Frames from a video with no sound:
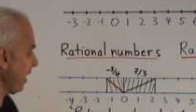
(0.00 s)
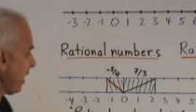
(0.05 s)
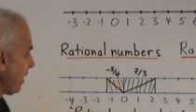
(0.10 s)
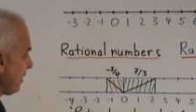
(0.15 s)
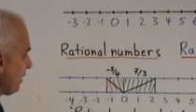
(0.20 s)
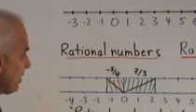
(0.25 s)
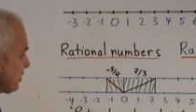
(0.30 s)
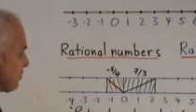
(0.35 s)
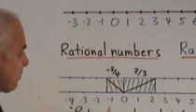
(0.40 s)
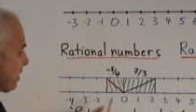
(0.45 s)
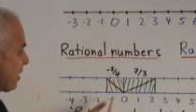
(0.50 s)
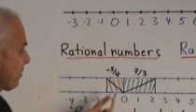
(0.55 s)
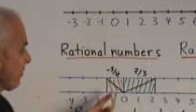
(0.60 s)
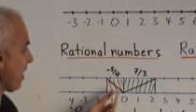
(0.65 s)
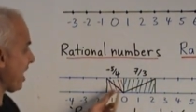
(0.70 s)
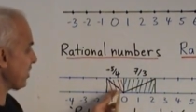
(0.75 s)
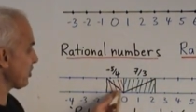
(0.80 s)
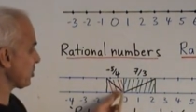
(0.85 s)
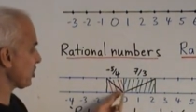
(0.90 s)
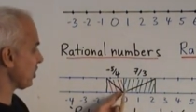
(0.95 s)
In this way, a
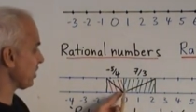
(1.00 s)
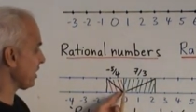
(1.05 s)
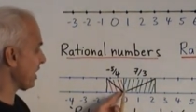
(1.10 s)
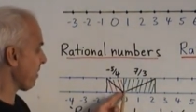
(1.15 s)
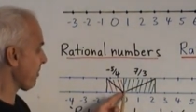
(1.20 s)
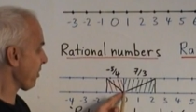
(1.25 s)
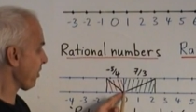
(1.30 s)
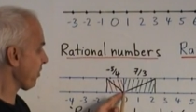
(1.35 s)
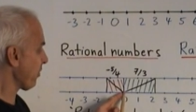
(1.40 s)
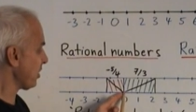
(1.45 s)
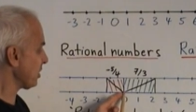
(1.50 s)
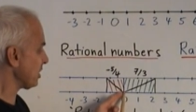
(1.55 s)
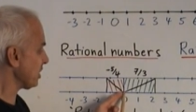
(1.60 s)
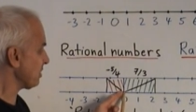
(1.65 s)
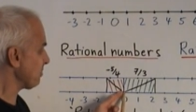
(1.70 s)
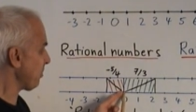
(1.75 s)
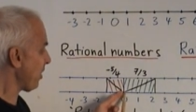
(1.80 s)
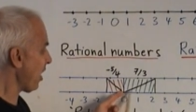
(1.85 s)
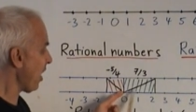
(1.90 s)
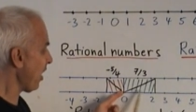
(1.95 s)
rational number which
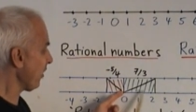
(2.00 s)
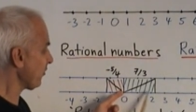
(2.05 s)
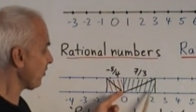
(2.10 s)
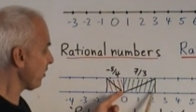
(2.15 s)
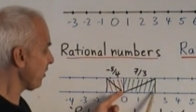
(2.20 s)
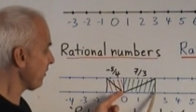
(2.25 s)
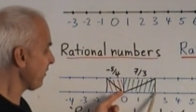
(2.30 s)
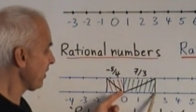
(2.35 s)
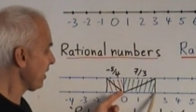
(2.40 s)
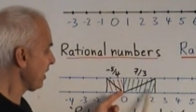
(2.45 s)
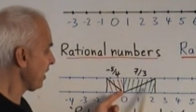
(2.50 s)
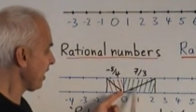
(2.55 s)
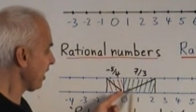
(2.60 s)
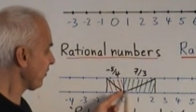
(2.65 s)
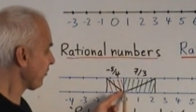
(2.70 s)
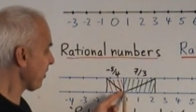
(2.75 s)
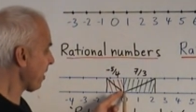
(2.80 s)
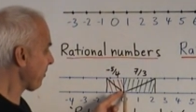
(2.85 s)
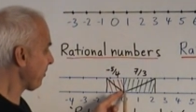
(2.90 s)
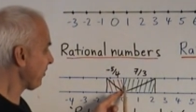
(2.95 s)
is positive
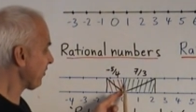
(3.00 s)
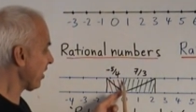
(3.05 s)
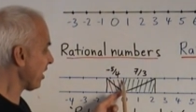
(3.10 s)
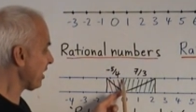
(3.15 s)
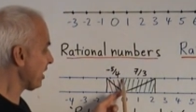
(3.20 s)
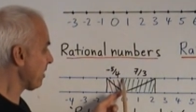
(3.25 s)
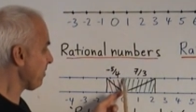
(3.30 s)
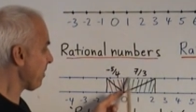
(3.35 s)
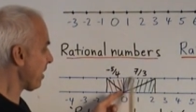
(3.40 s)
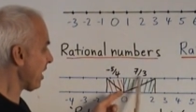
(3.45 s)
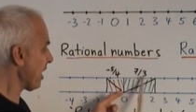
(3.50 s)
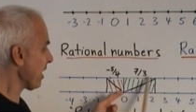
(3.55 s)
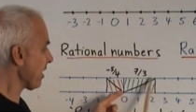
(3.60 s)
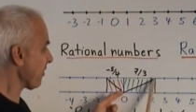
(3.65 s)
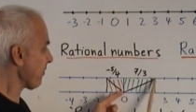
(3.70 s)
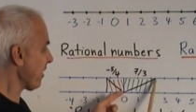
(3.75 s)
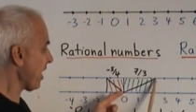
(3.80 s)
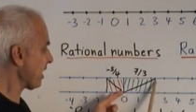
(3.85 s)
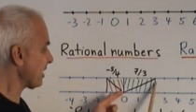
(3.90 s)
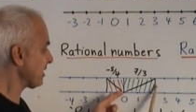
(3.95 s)
is represented by
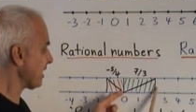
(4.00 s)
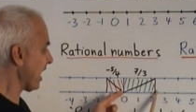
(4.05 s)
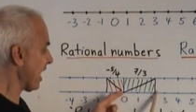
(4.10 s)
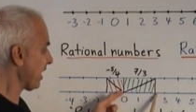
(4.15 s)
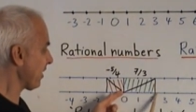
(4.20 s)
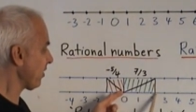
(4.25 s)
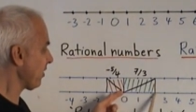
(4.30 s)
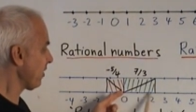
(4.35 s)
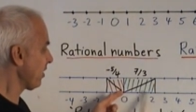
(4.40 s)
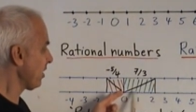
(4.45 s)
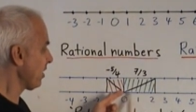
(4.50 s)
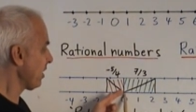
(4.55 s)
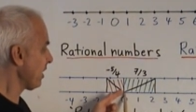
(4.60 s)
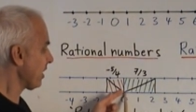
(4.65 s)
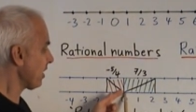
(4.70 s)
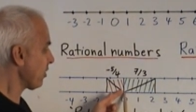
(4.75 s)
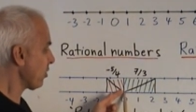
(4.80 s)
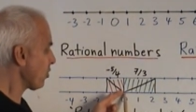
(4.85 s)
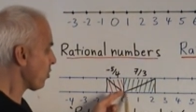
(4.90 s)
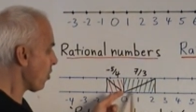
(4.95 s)
a rectangle
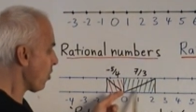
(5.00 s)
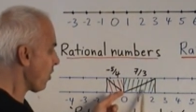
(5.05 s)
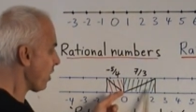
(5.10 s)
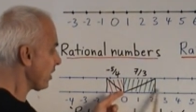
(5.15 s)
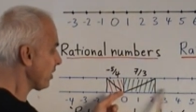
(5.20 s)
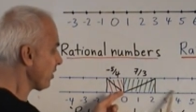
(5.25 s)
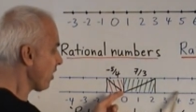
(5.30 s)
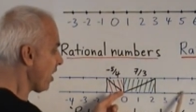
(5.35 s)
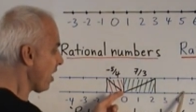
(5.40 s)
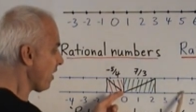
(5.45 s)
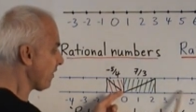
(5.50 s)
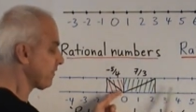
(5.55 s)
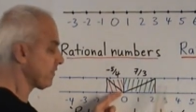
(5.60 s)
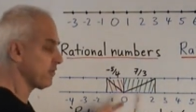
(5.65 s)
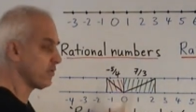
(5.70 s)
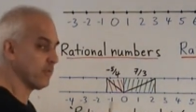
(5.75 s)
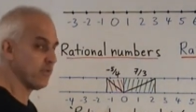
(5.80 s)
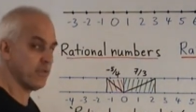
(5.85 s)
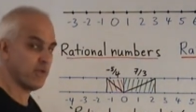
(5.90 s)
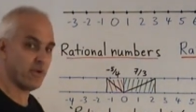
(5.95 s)
going
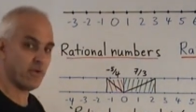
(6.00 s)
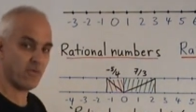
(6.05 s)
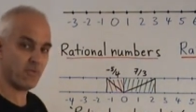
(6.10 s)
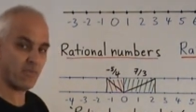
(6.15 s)
off to the